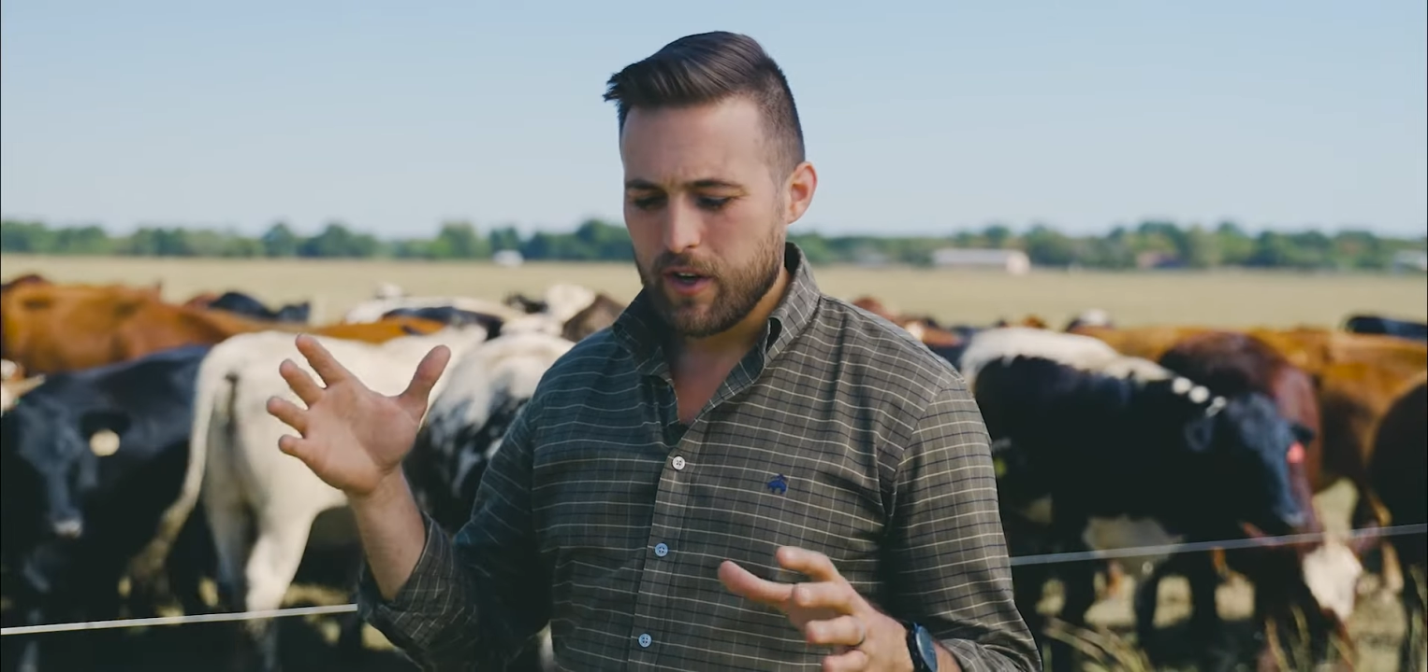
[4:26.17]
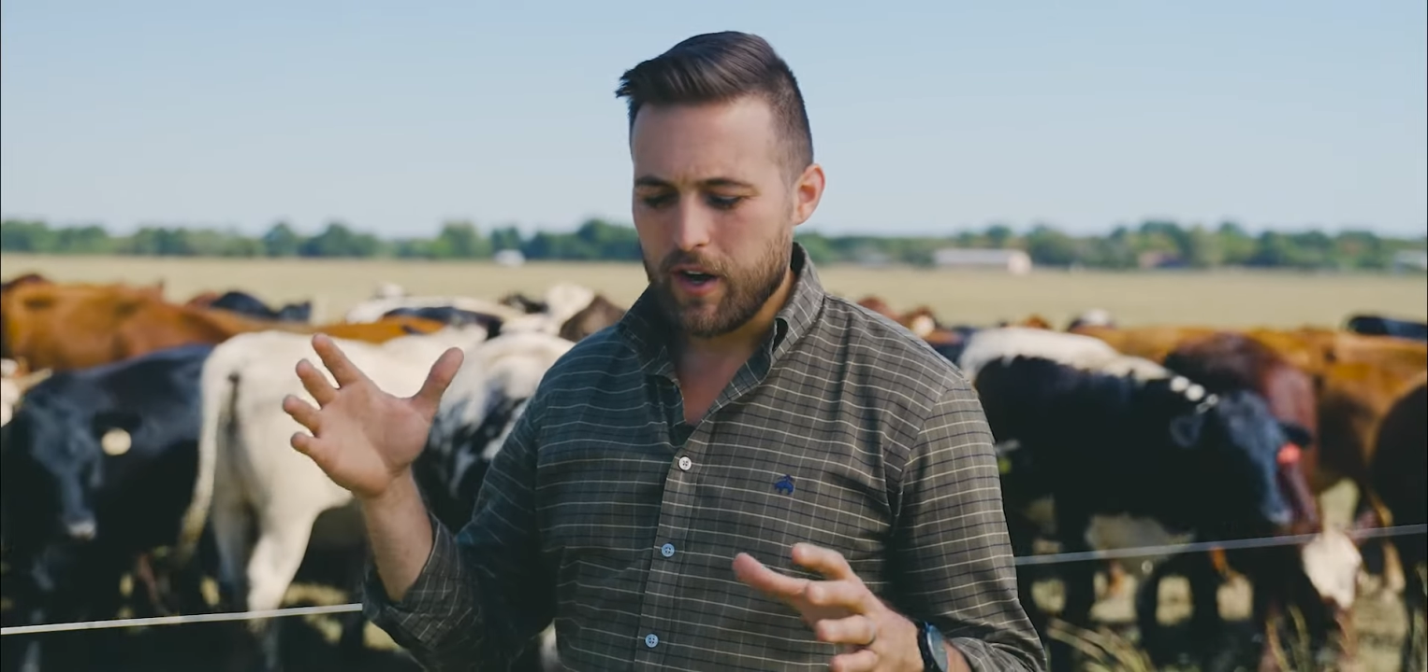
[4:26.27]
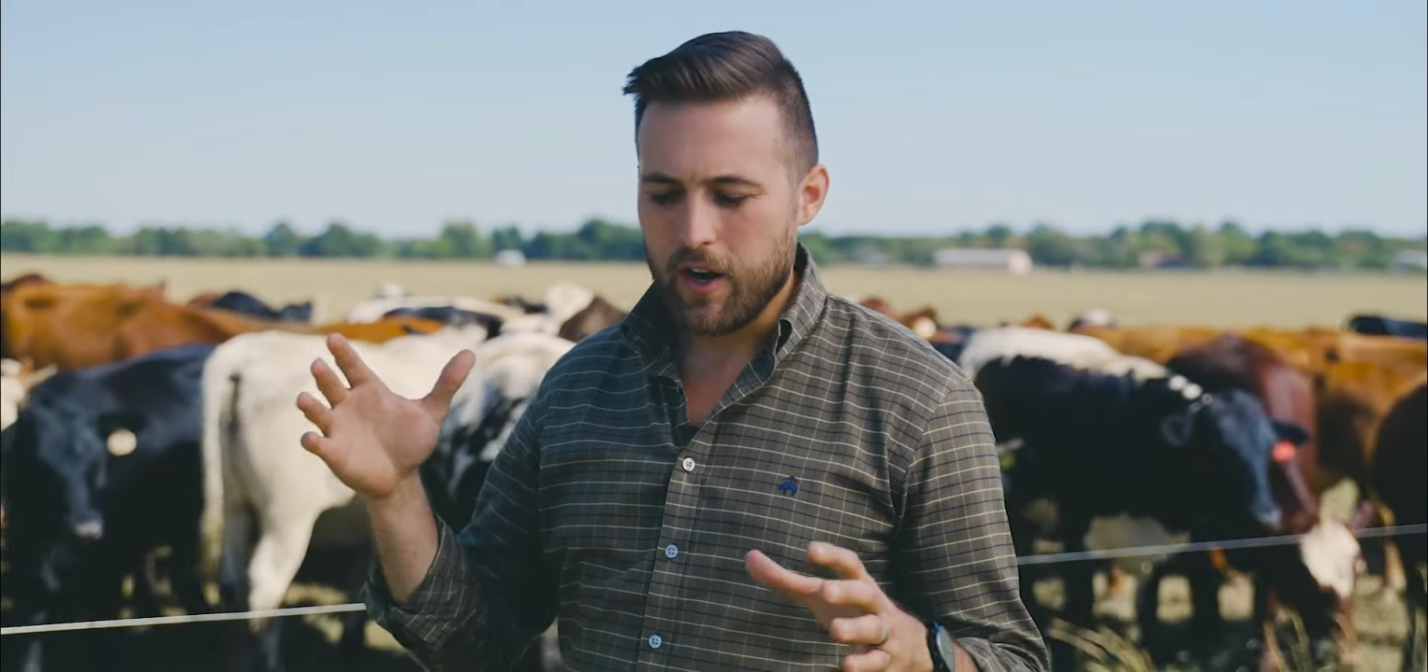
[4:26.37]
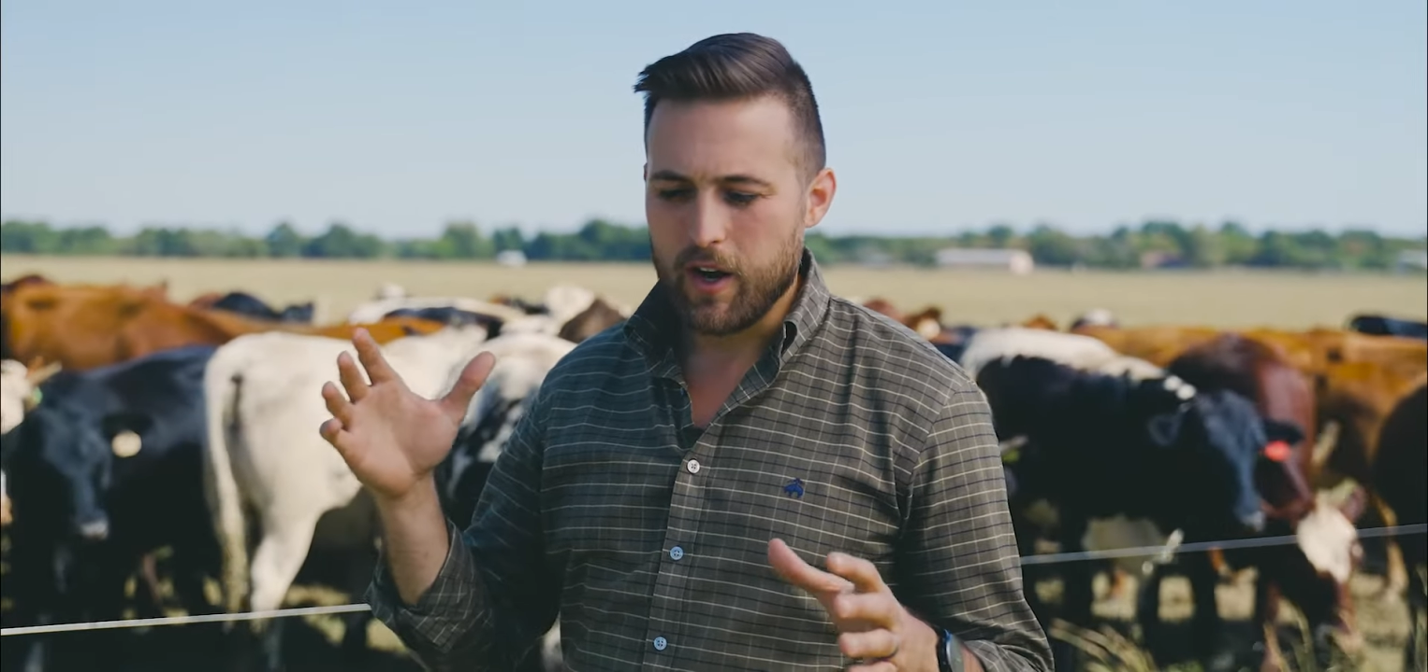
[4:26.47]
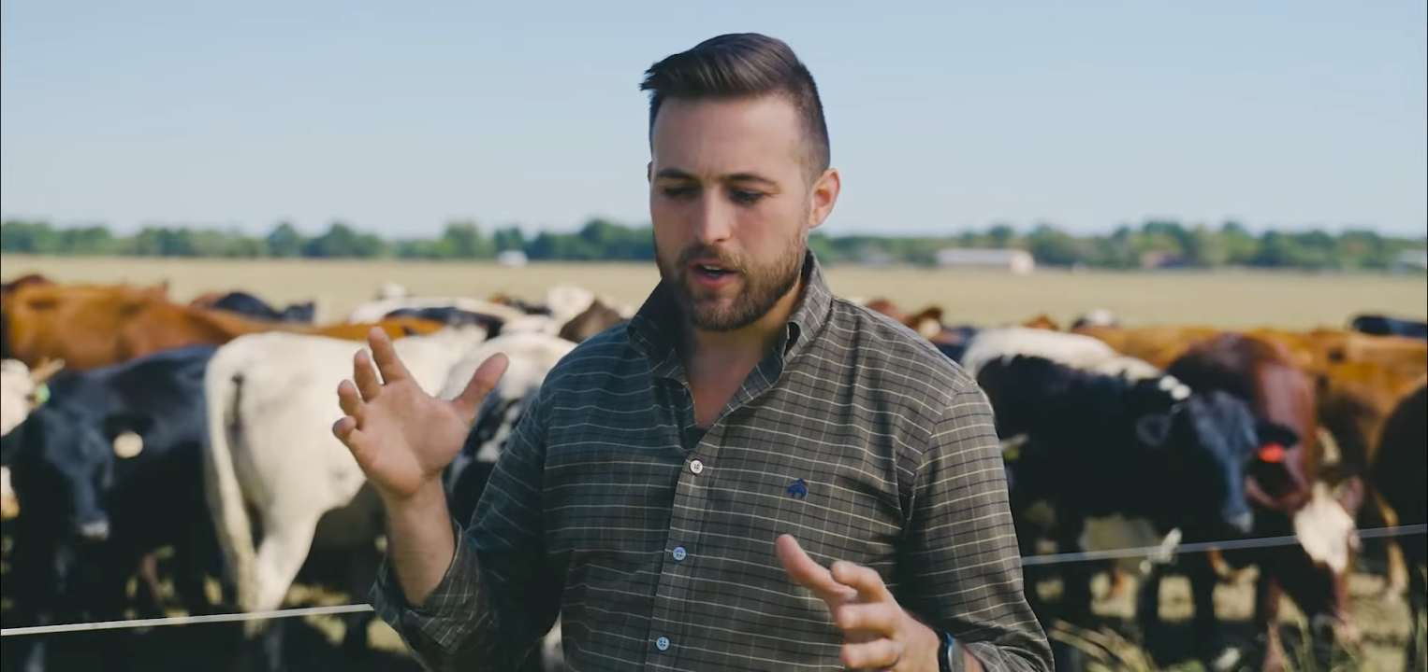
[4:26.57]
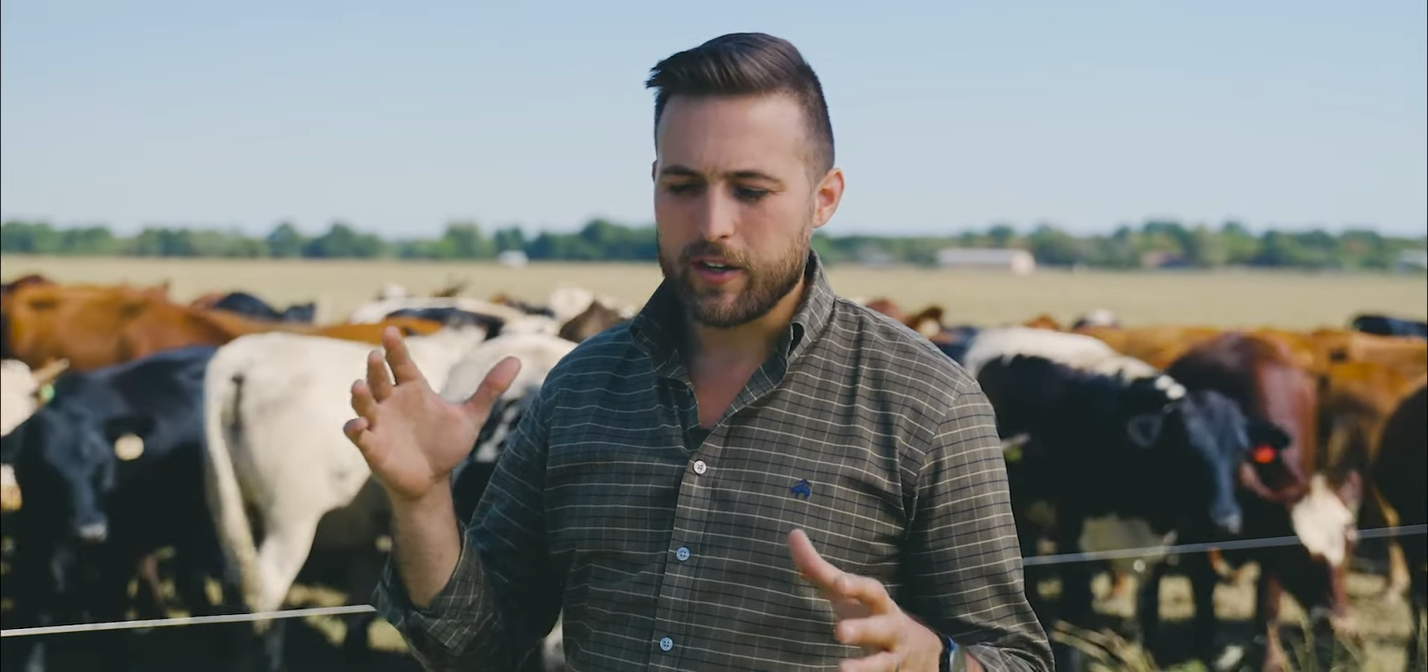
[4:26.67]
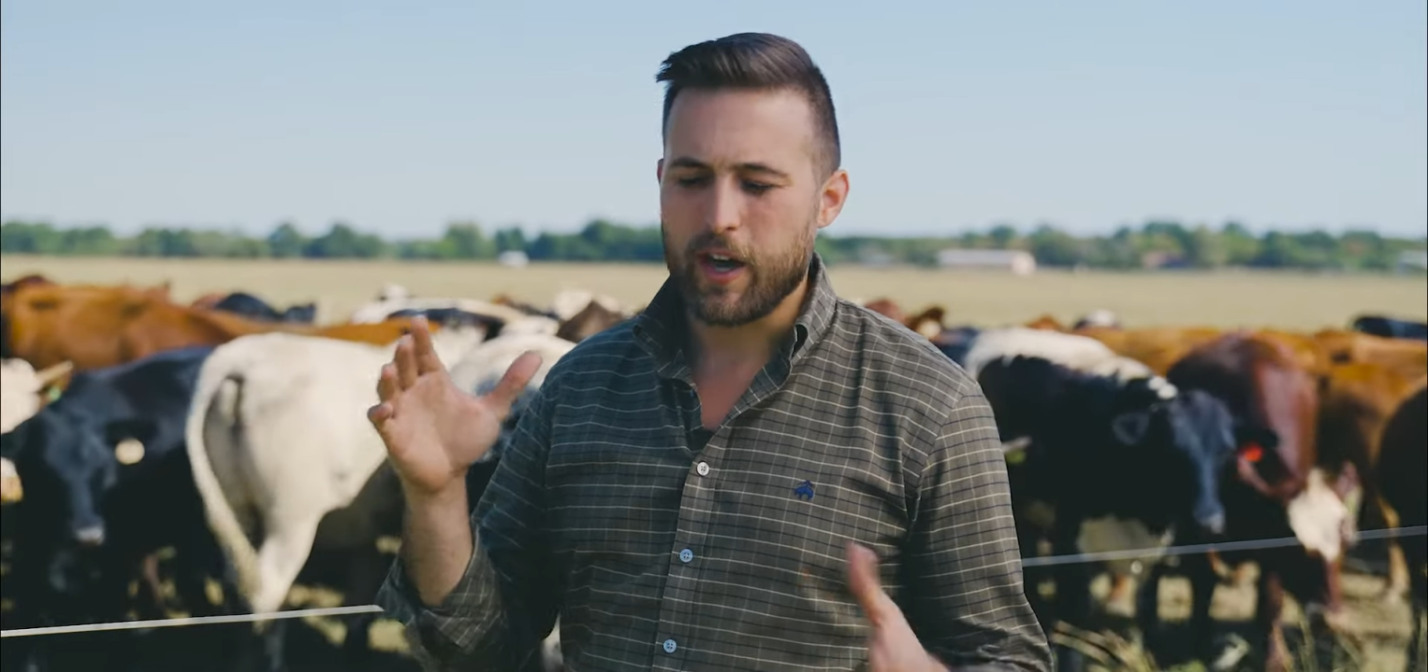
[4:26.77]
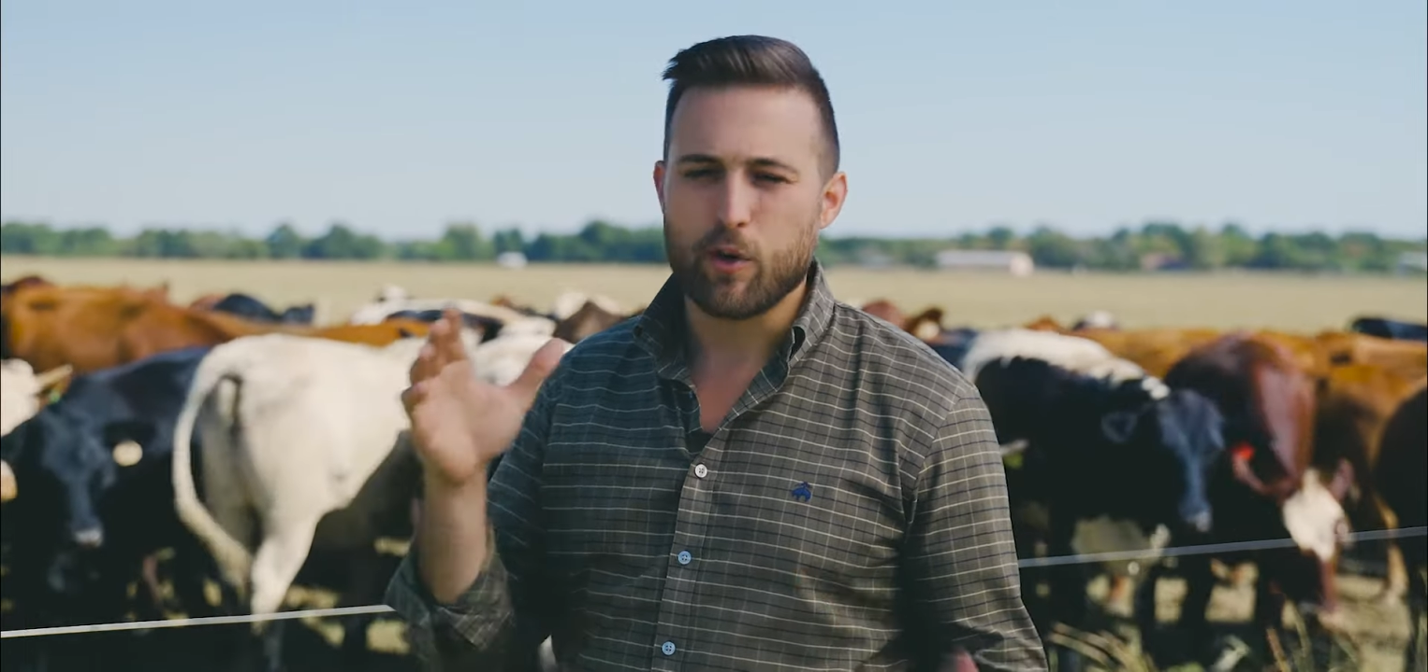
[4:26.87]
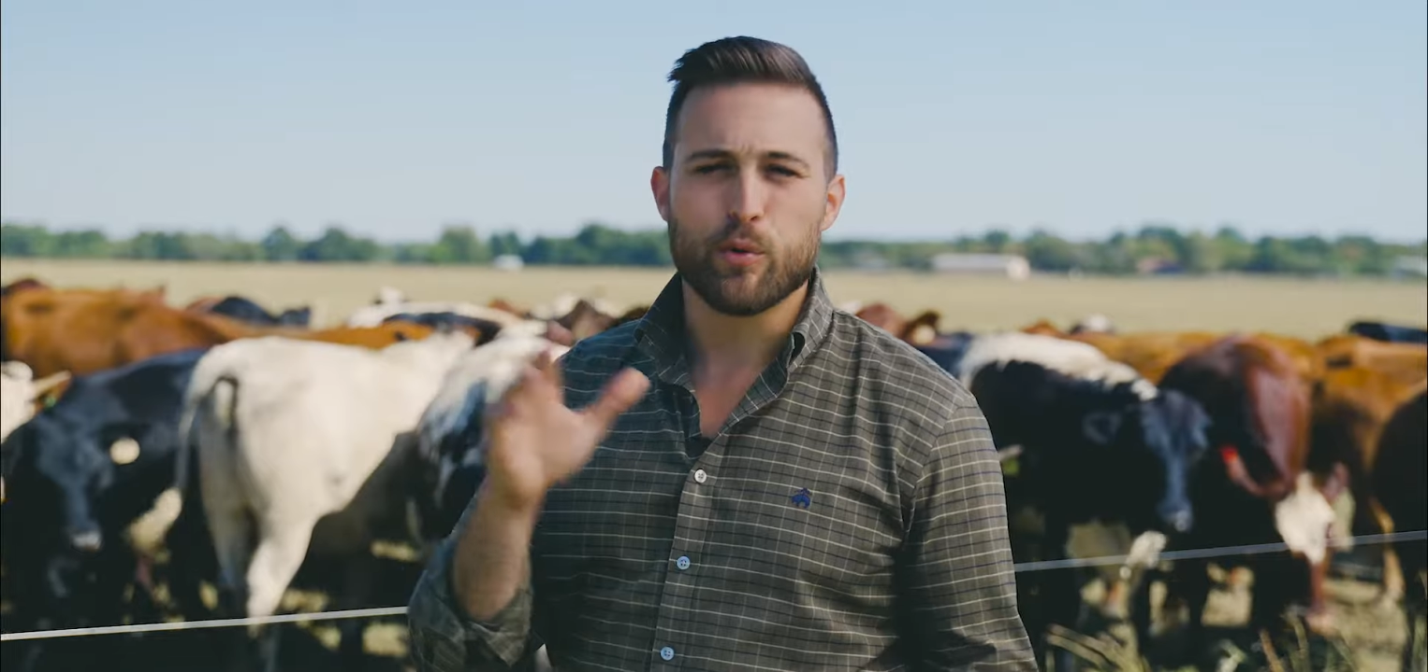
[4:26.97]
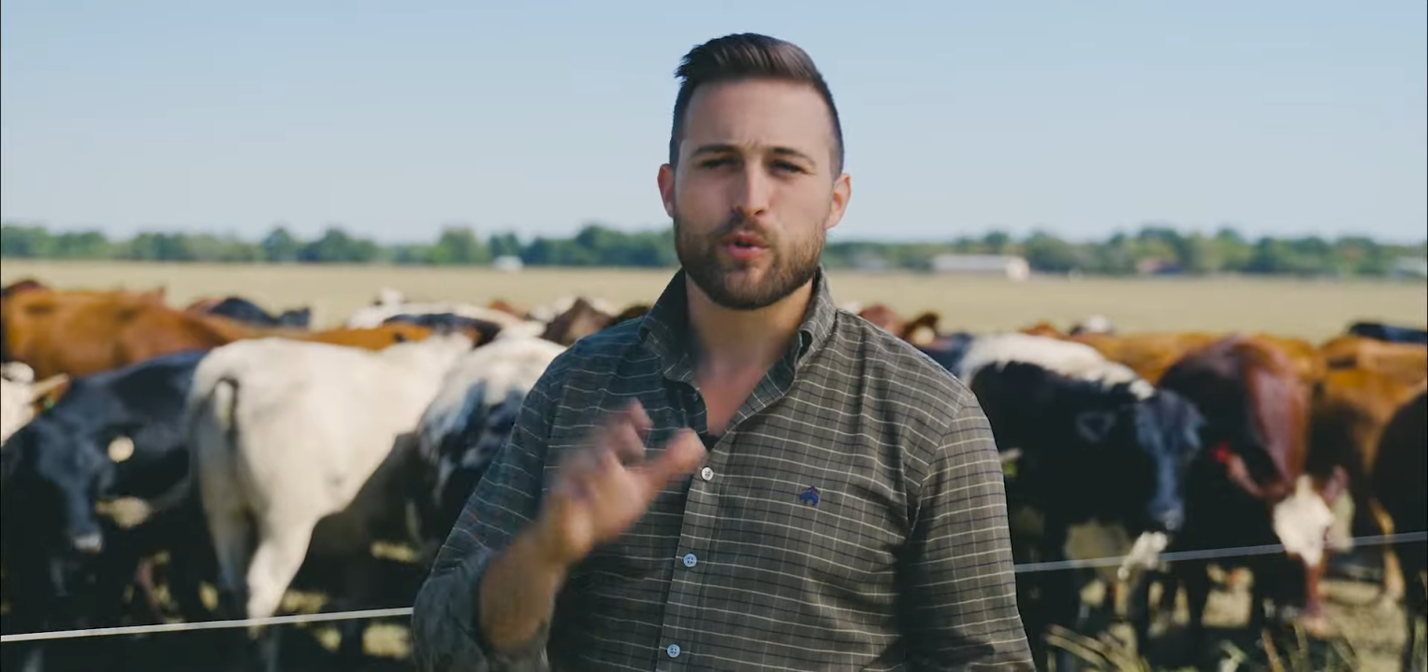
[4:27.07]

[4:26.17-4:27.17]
cattle will